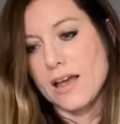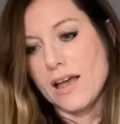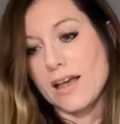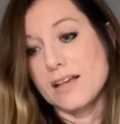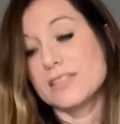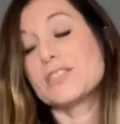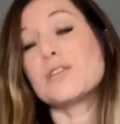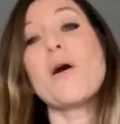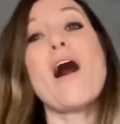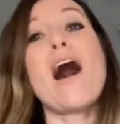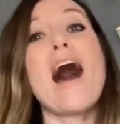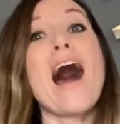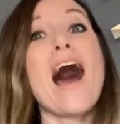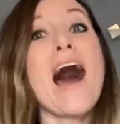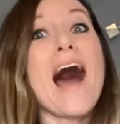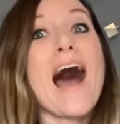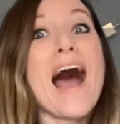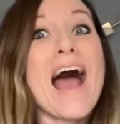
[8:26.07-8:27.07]
So
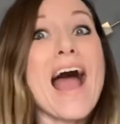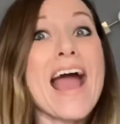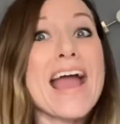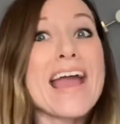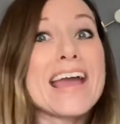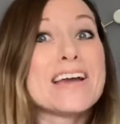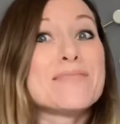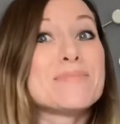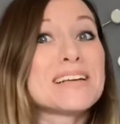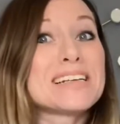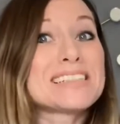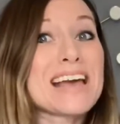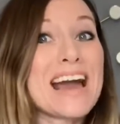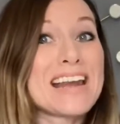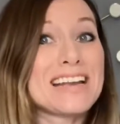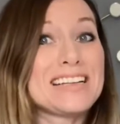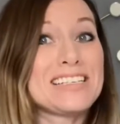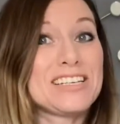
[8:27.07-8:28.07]
I am
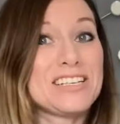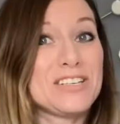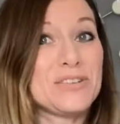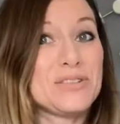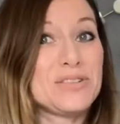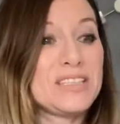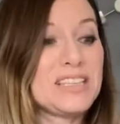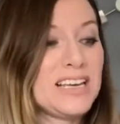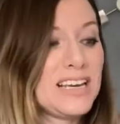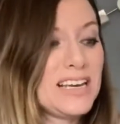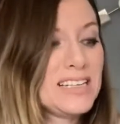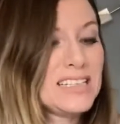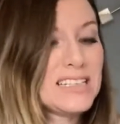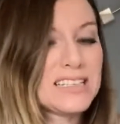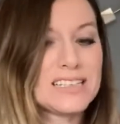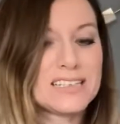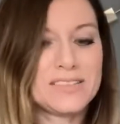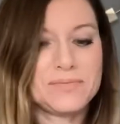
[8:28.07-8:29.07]
excited to use this.